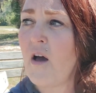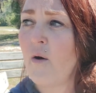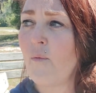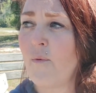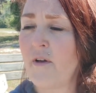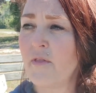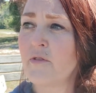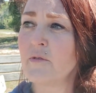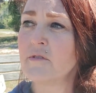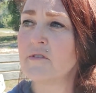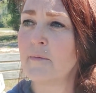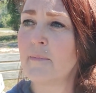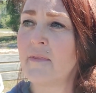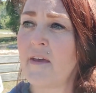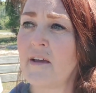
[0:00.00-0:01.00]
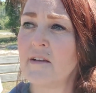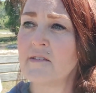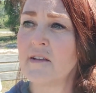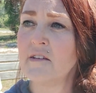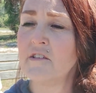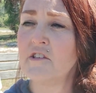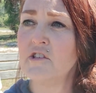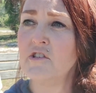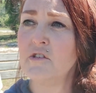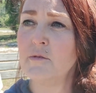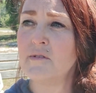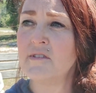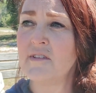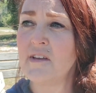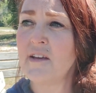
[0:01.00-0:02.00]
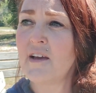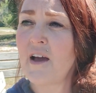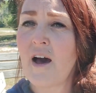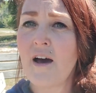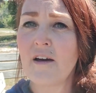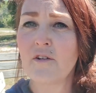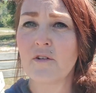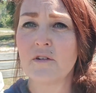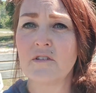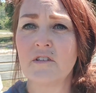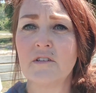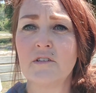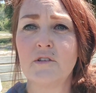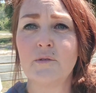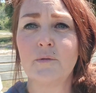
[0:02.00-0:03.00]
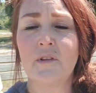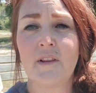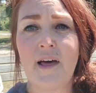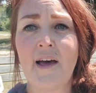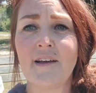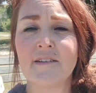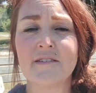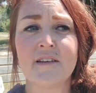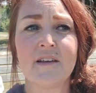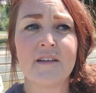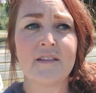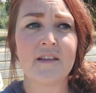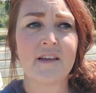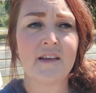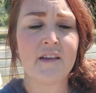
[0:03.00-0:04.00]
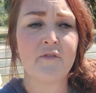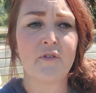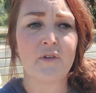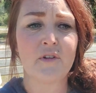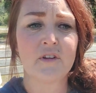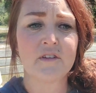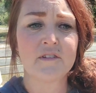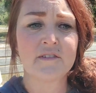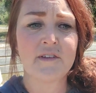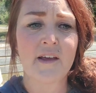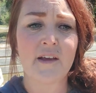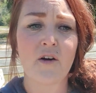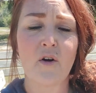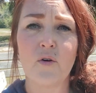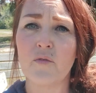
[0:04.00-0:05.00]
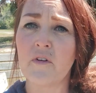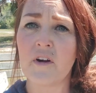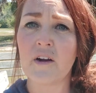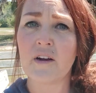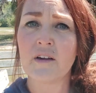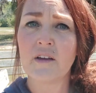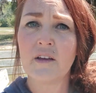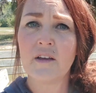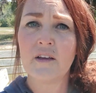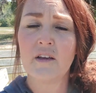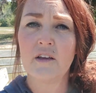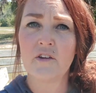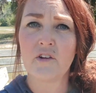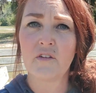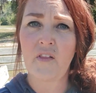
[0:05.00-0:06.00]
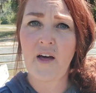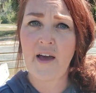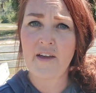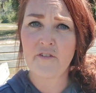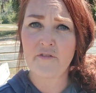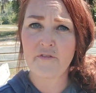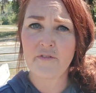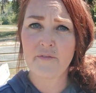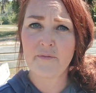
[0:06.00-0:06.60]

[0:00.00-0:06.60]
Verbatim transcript: went through some things and did you see God or did you let the evil take over in your life?